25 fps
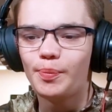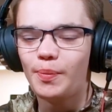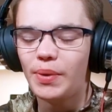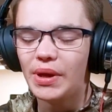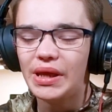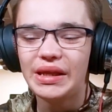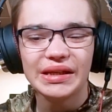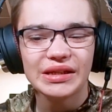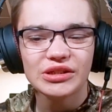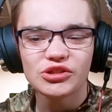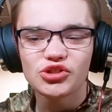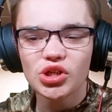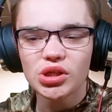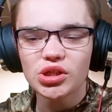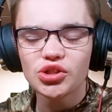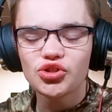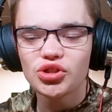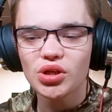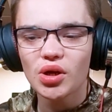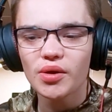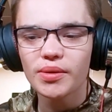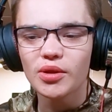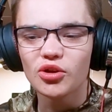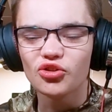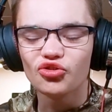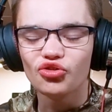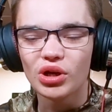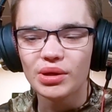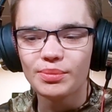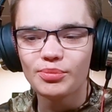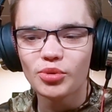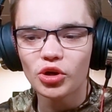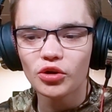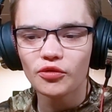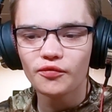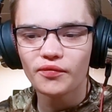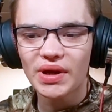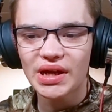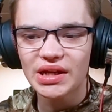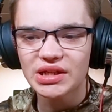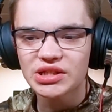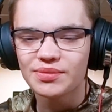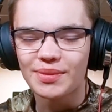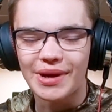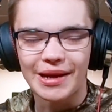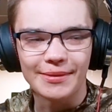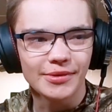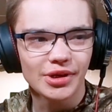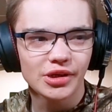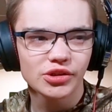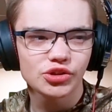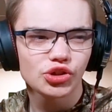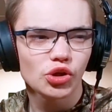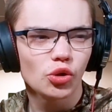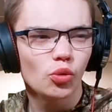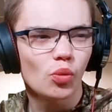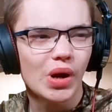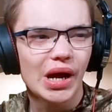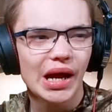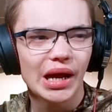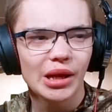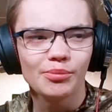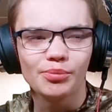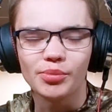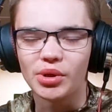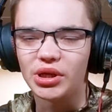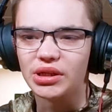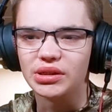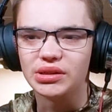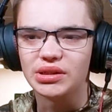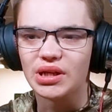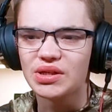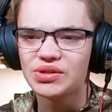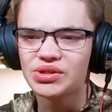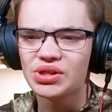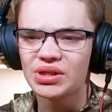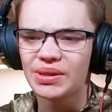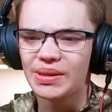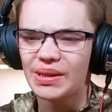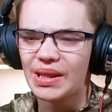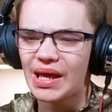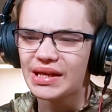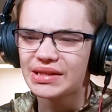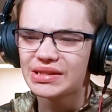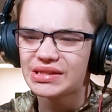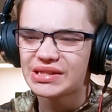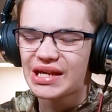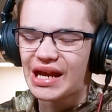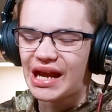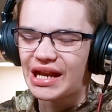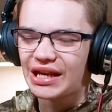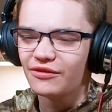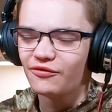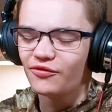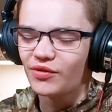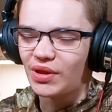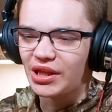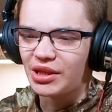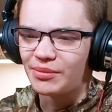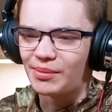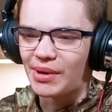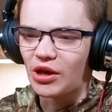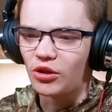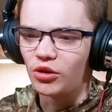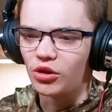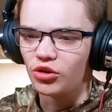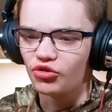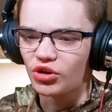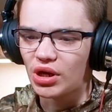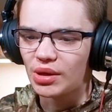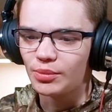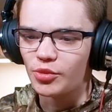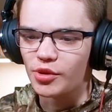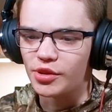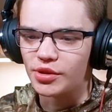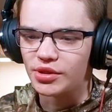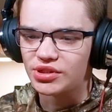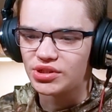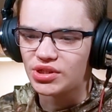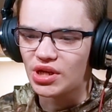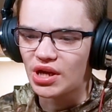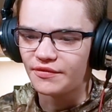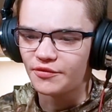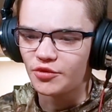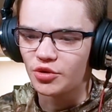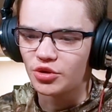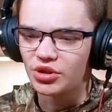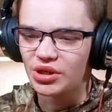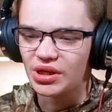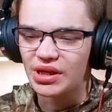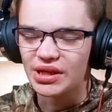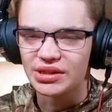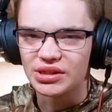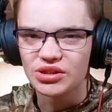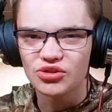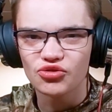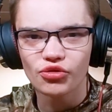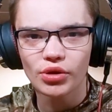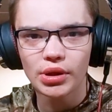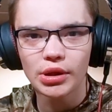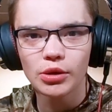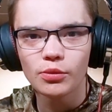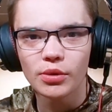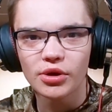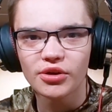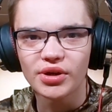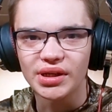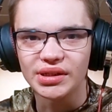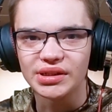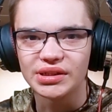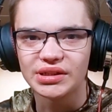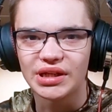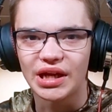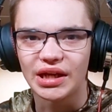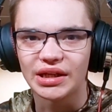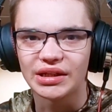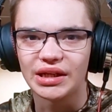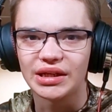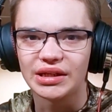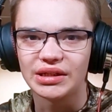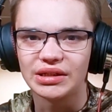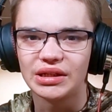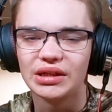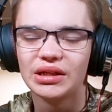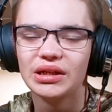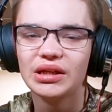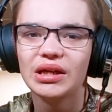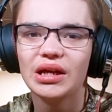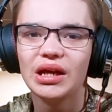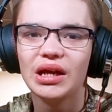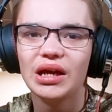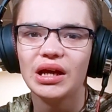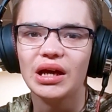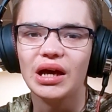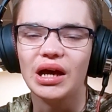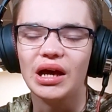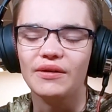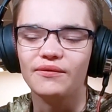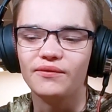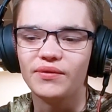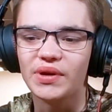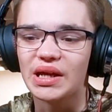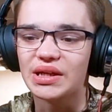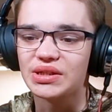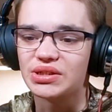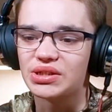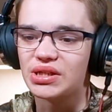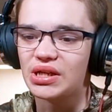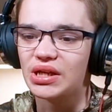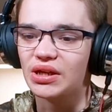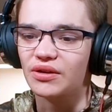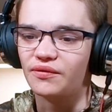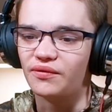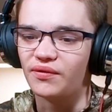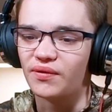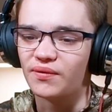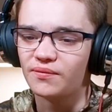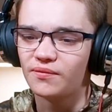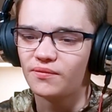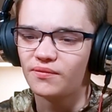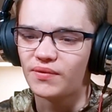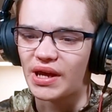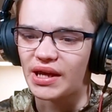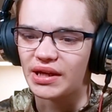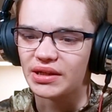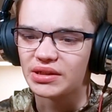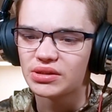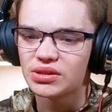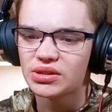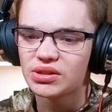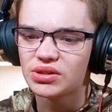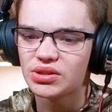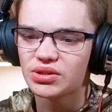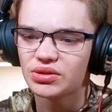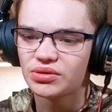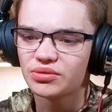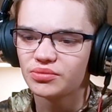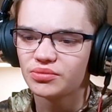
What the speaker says: and it should show the Reaper effects, but I'm not sure why, but it doesn't. That's kind of like my only gripe with the software. It's really weird at detecting VST effects.